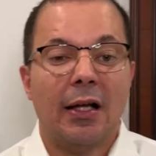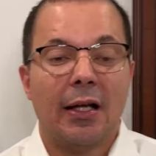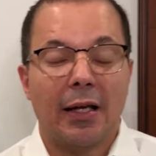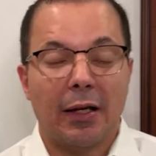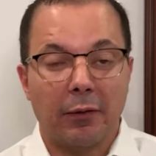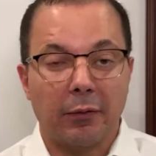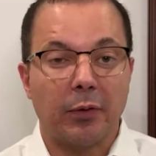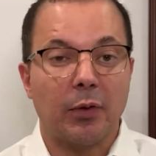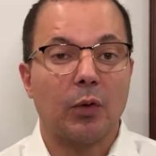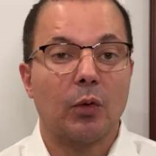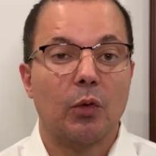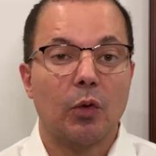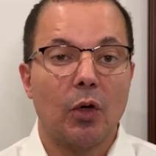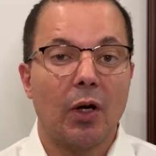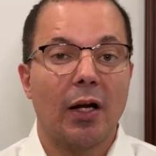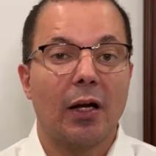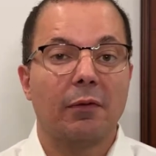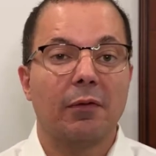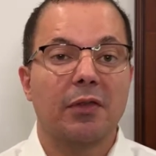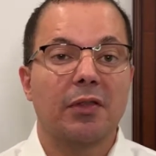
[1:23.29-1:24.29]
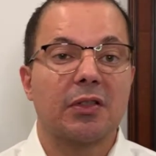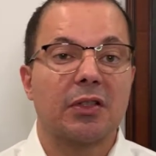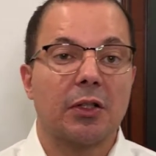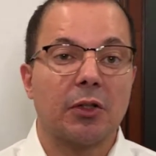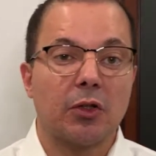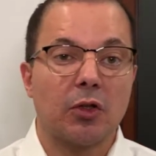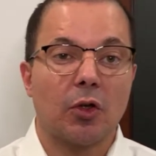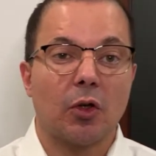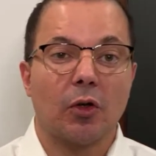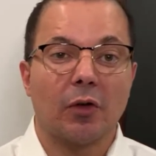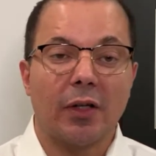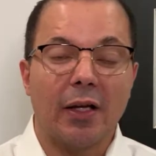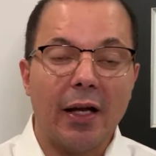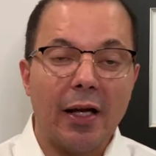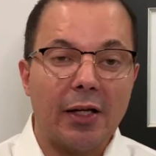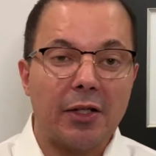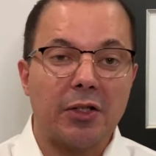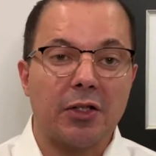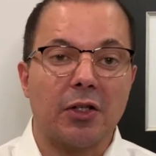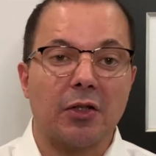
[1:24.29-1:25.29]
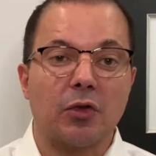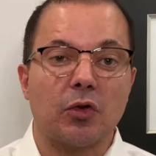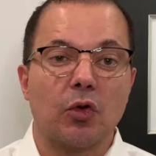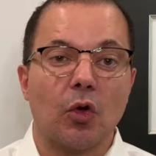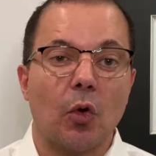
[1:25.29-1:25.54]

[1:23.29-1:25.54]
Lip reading: If you do have such connections,